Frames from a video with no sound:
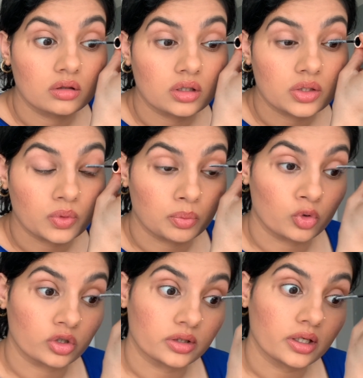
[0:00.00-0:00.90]
There's one
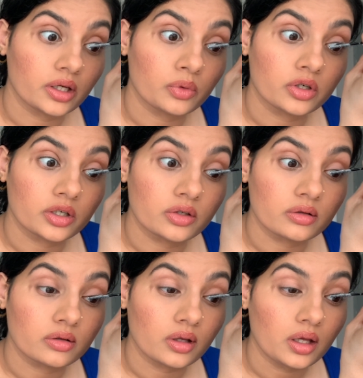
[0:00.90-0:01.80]
more thing I wanted to
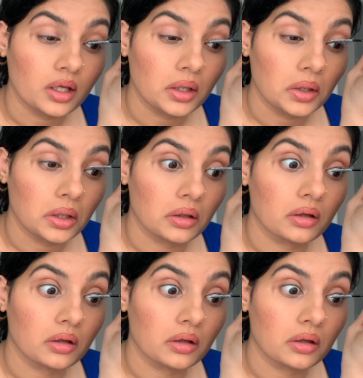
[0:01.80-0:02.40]
say.